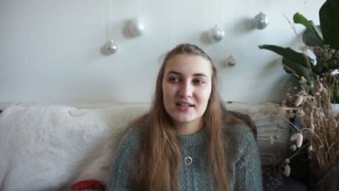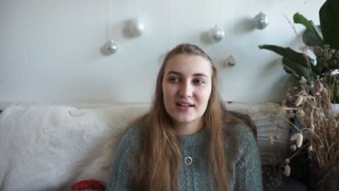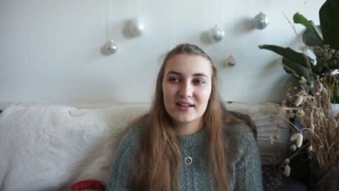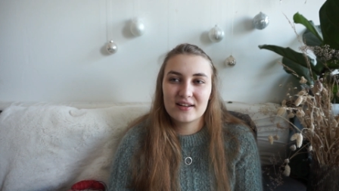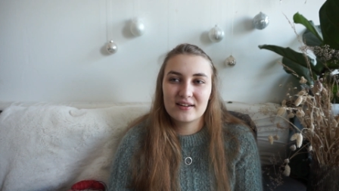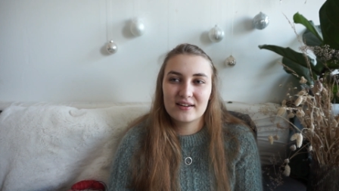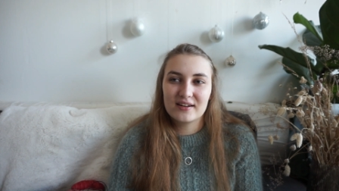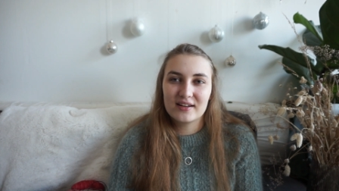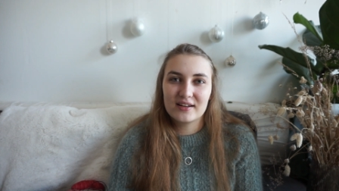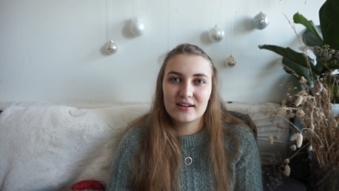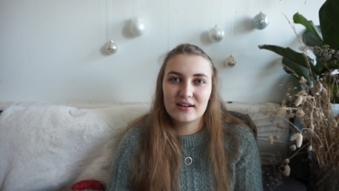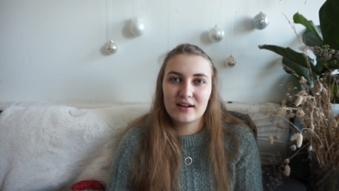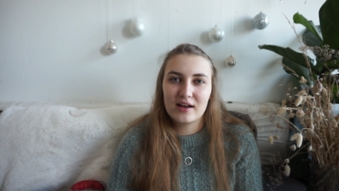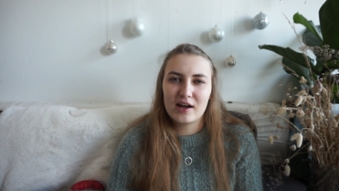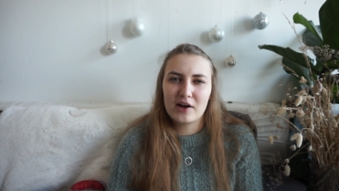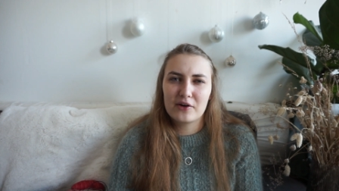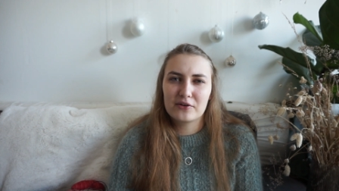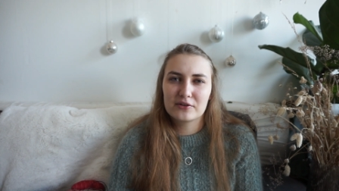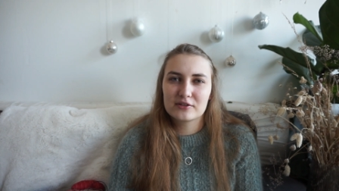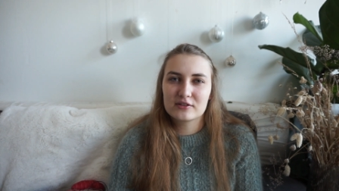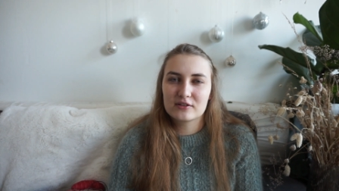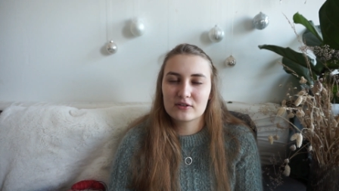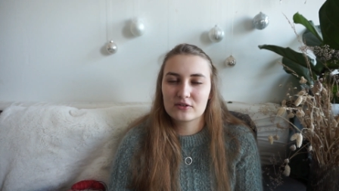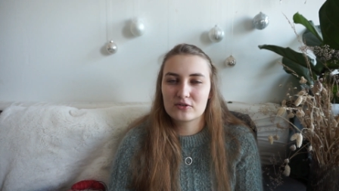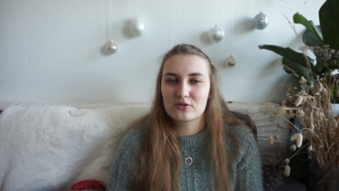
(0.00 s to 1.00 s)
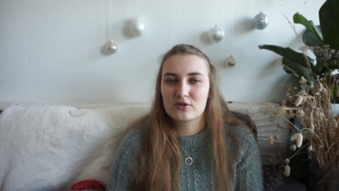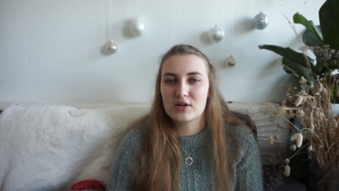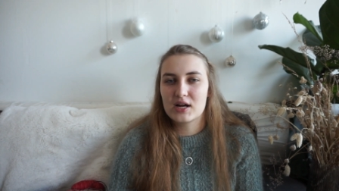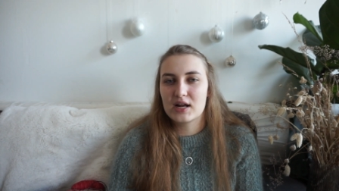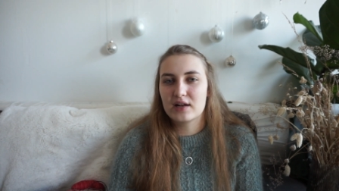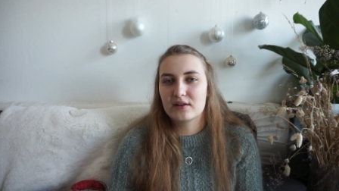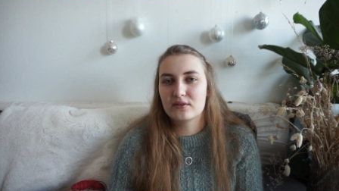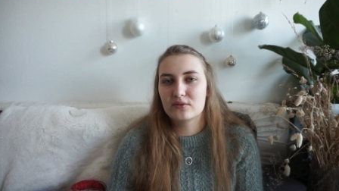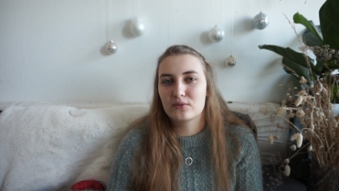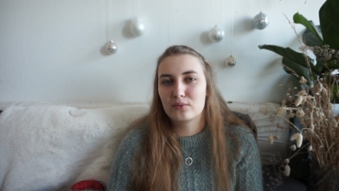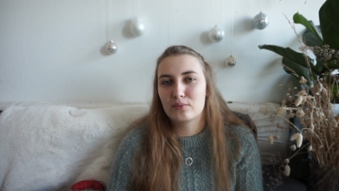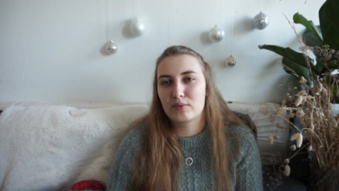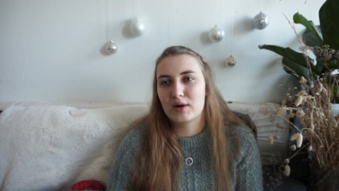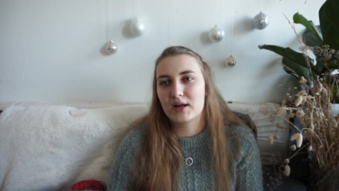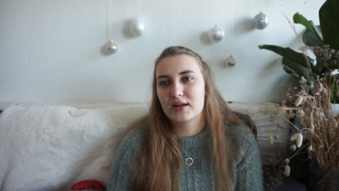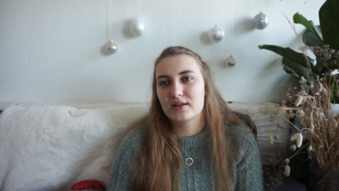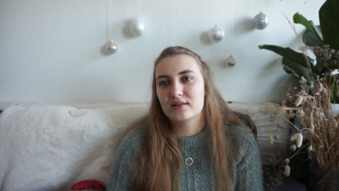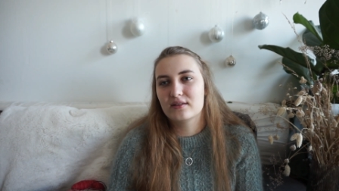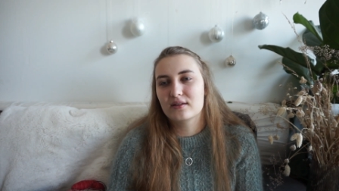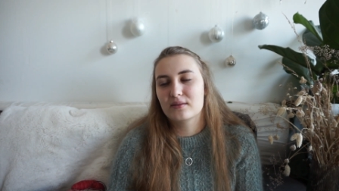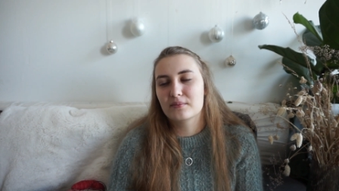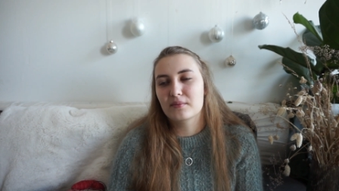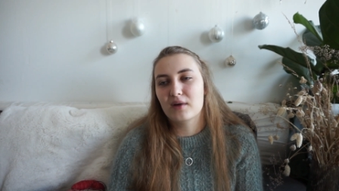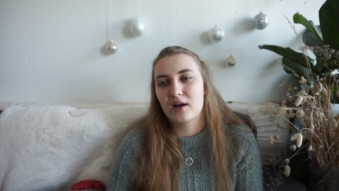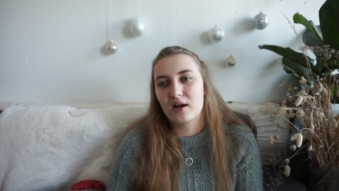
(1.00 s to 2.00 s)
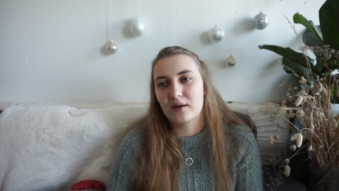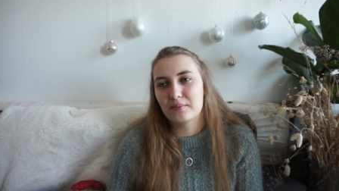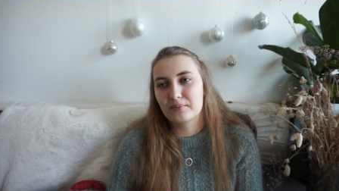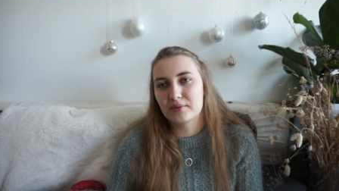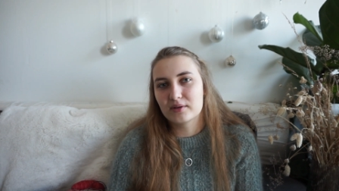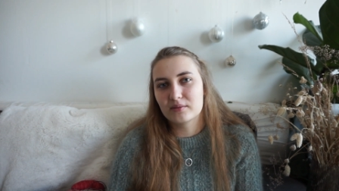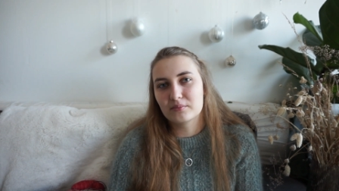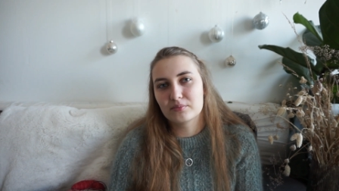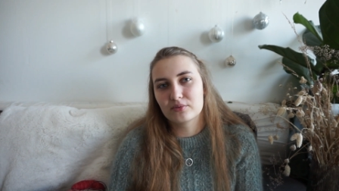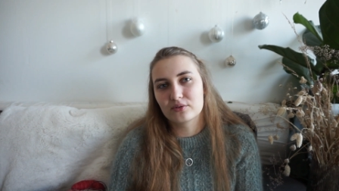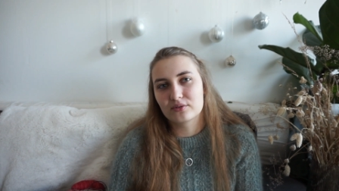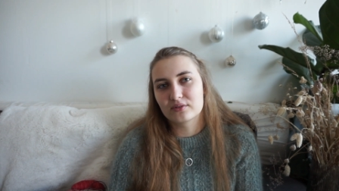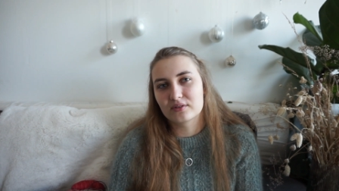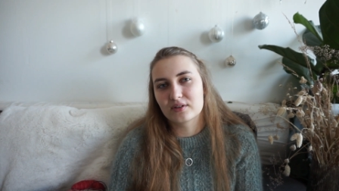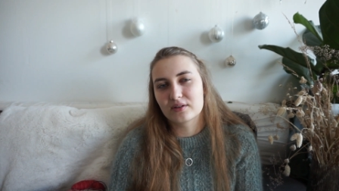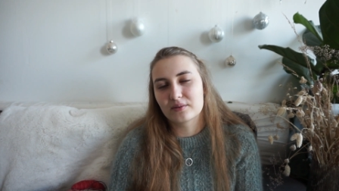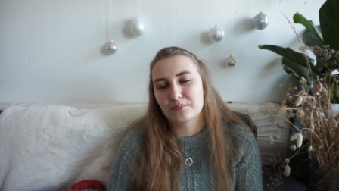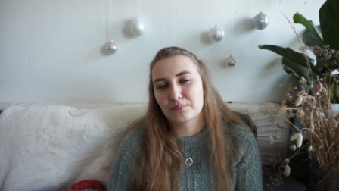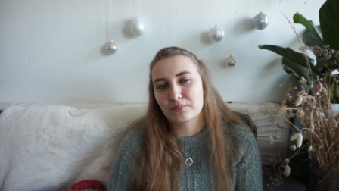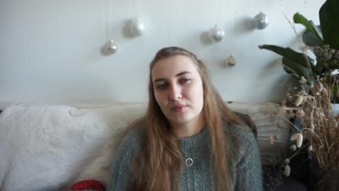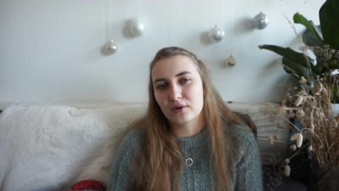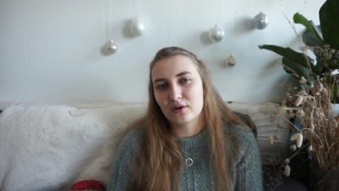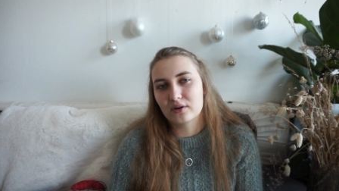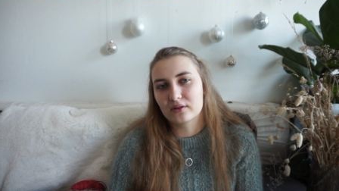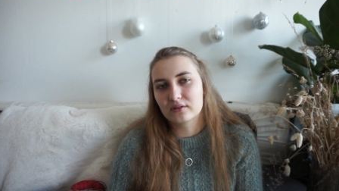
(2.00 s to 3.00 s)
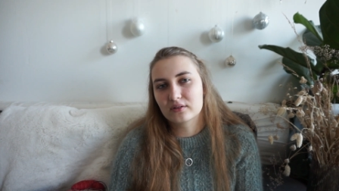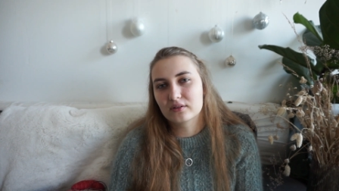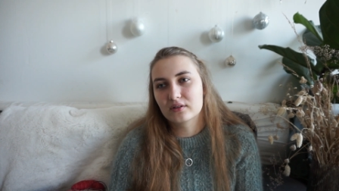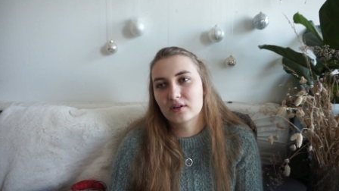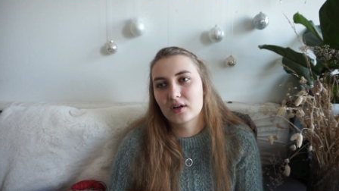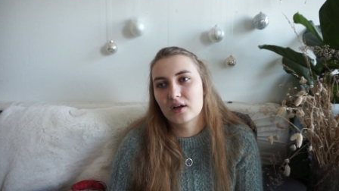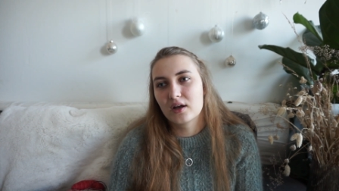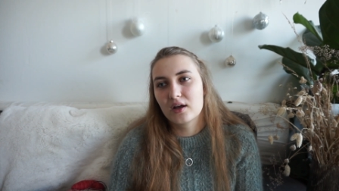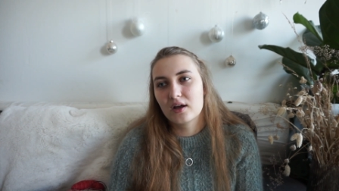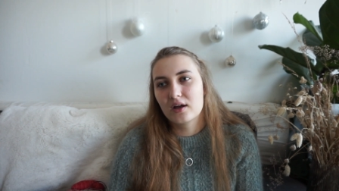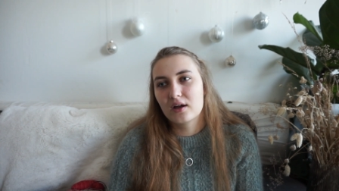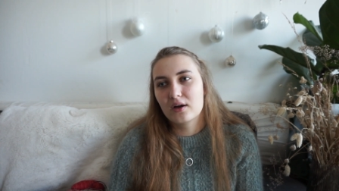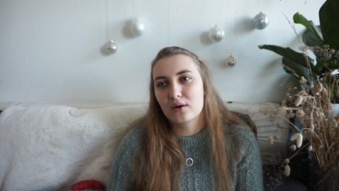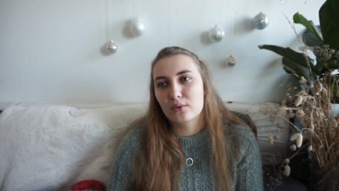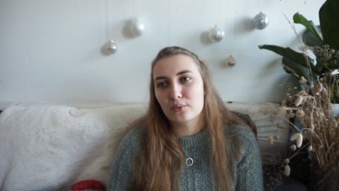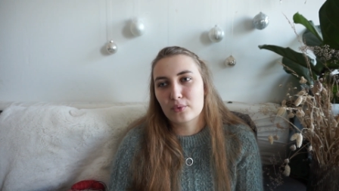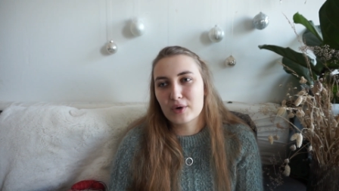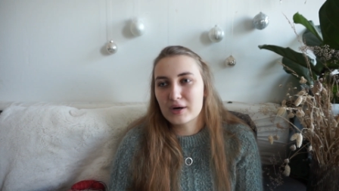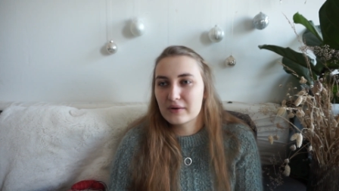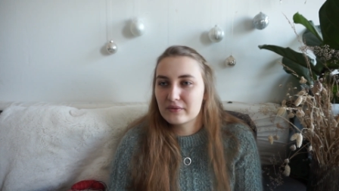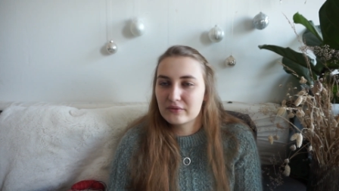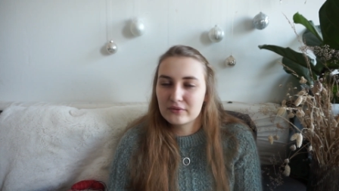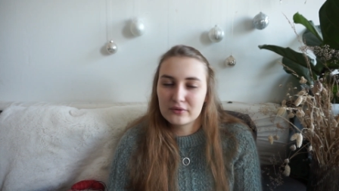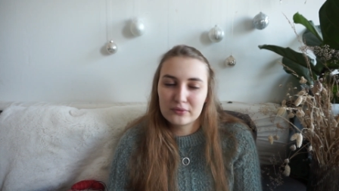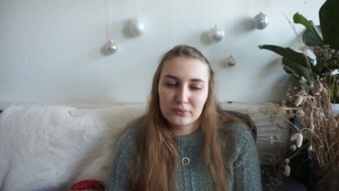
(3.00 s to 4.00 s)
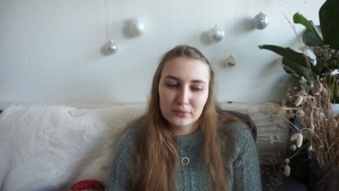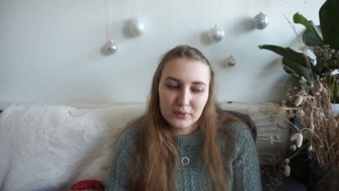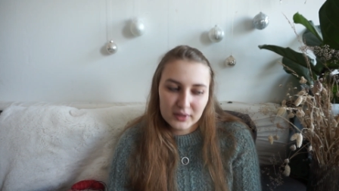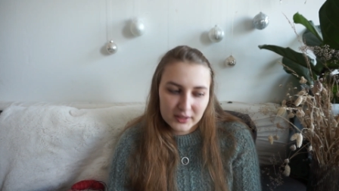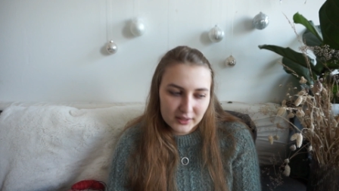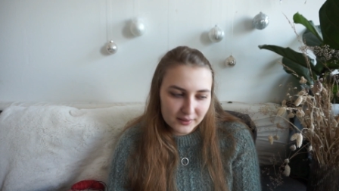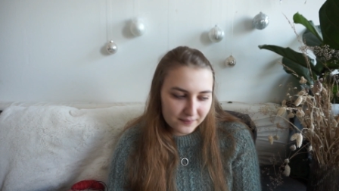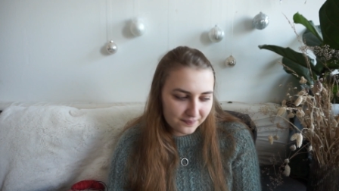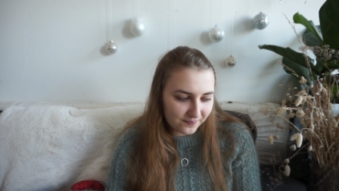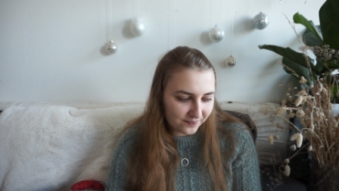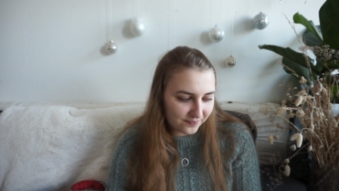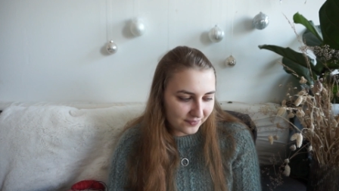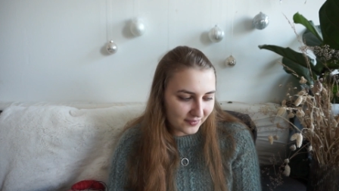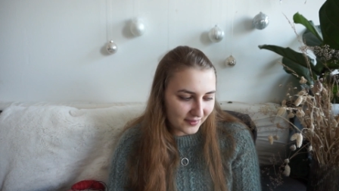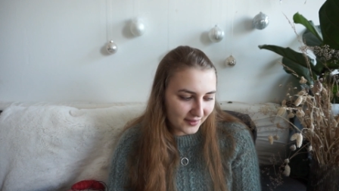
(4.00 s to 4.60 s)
and then I also try to write them up and put them on Ravelry.